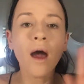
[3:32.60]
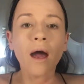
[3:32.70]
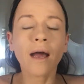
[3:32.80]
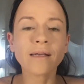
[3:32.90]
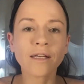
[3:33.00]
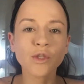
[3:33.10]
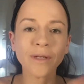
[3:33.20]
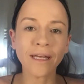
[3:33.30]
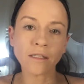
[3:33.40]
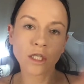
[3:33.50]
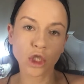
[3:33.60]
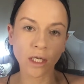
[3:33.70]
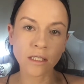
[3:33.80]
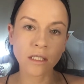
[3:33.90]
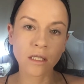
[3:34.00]
Guys, I just want to
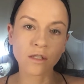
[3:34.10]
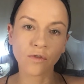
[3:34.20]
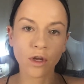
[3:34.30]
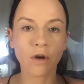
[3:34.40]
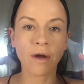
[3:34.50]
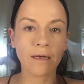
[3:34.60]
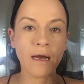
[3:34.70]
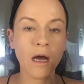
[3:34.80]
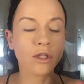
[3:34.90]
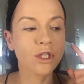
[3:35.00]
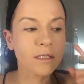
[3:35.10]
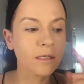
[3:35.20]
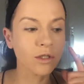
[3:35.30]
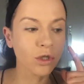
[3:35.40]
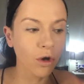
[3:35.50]
interject into this video right now just to
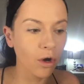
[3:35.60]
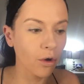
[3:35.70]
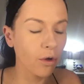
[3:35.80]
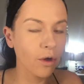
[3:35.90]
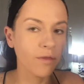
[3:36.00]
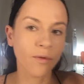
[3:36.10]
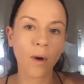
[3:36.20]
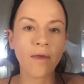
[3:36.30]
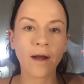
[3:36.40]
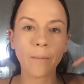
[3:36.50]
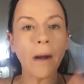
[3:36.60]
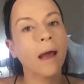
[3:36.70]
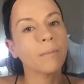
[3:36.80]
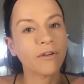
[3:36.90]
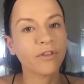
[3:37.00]
let you know the way that I
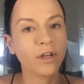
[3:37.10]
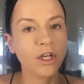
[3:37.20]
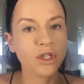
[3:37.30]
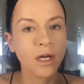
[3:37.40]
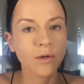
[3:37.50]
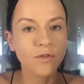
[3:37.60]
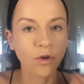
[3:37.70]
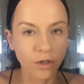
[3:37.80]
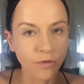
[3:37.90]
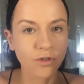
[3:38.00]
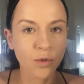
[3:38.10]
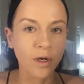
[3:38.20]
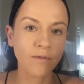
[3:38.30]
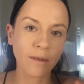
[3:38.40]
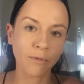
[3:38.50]
applied my foundation now is very different to what
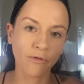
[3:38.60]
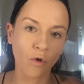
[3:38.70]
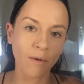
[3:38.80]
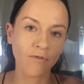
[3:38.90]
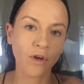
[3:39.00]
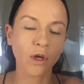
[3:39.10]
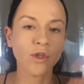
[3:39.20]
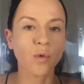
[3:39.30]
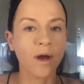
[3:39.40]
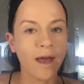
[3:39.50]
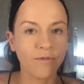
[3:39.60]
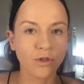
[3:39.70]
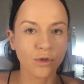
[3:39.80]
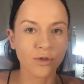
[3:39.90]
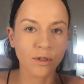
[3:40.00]
I've done before in my videos where I
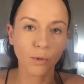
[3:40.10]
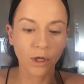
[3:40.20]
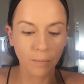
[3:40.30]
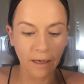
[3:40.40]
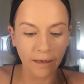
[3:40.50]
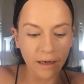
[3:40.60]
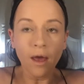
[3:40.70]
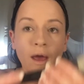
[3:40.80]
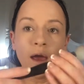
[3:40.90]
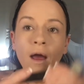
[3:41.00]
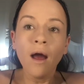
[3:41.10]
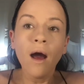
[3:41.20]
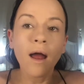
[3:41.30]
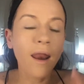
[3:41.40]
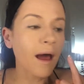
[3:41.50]
haven't used the beauty blender.
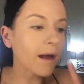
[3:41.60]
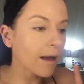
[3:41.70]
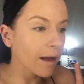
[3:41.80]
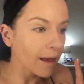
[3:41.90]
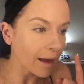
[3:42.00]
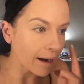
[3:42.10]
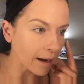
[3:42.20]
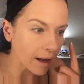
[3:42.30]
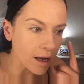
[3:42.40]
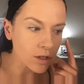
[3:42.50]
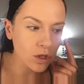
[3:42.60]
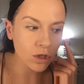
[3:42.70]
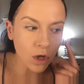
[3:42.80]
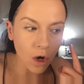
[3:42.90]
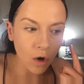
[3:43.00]
Like, it is
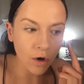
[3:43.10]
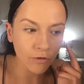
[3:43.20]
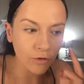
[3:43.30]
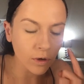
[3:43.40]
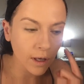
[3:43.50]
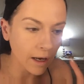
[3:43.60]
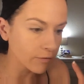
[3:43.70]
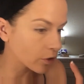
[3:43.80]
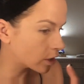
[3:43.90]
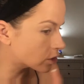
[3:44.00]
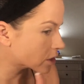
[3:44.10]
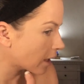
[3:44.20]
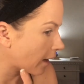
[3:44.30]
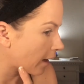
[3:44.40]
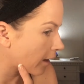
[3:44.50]
so full coverage
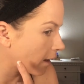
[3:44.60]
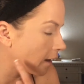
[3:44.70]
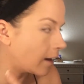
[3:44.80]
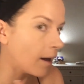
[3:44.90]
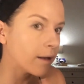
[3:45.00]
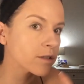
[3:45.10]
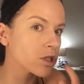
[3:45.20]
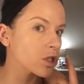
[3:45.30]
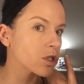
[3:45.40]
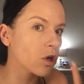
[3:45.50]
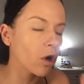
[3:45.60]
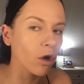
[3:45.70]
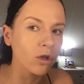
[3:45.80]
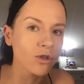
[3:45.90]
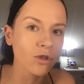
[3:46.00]
and it's just gone
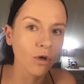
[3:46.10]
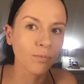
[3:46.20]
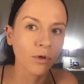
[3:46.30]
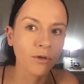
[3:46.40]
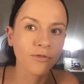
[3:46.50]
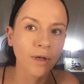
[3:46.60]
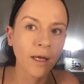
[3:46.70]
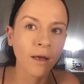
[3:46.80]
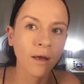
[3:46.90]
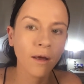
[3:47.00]
on so beautifully.